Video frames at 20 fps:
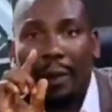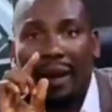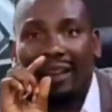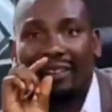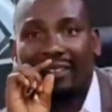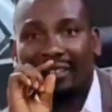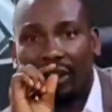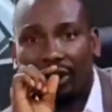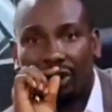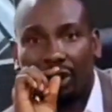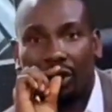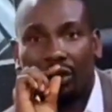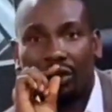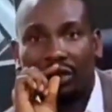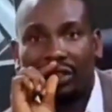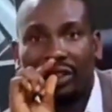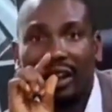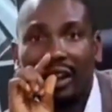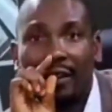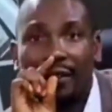of the
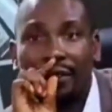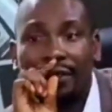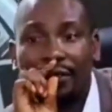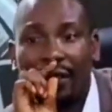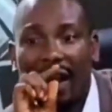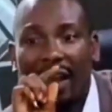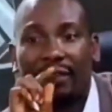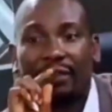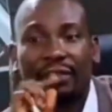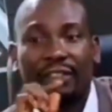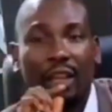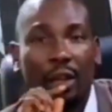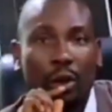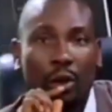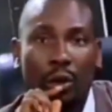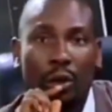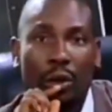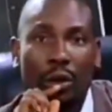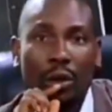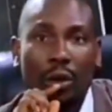Penal
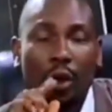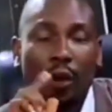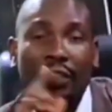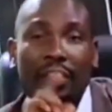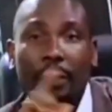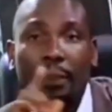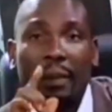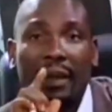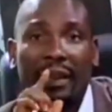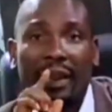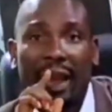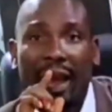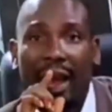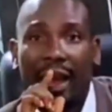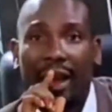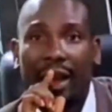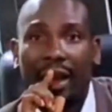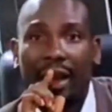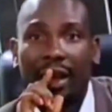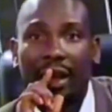Code
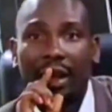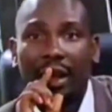Act,